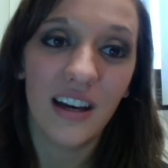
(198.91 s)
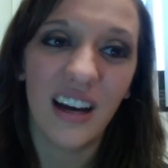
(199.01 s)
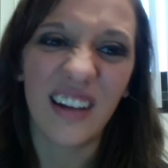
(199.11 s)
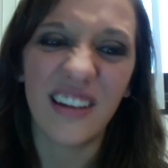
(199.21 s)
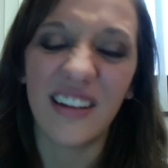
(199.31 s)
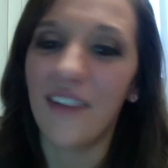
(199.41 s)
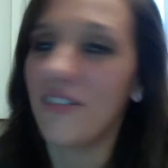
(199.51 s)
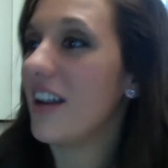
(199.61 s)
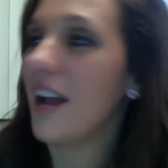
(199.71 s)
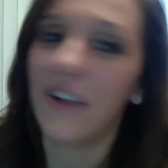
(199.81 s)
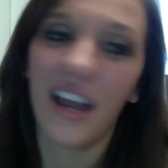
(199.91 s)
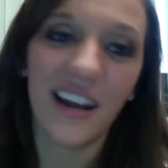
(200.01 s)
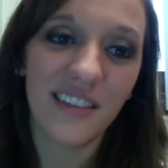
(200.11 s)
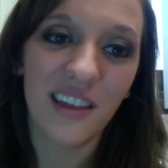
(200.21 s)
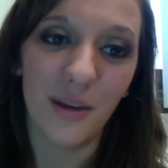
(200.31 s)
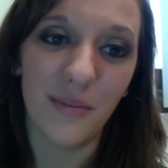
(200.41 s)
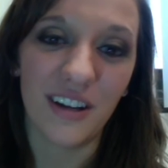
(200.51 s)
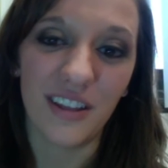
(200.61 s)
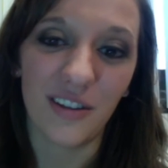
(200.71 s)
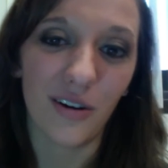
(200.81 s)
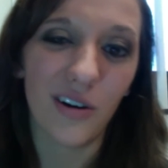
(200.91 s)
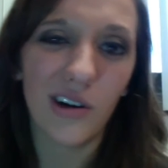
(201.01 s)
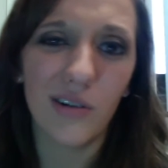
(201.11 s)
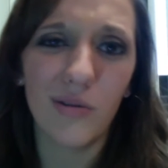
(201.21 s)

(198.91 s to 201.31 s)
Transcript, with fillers: I didn't have the time to edit them, and I thought, oh,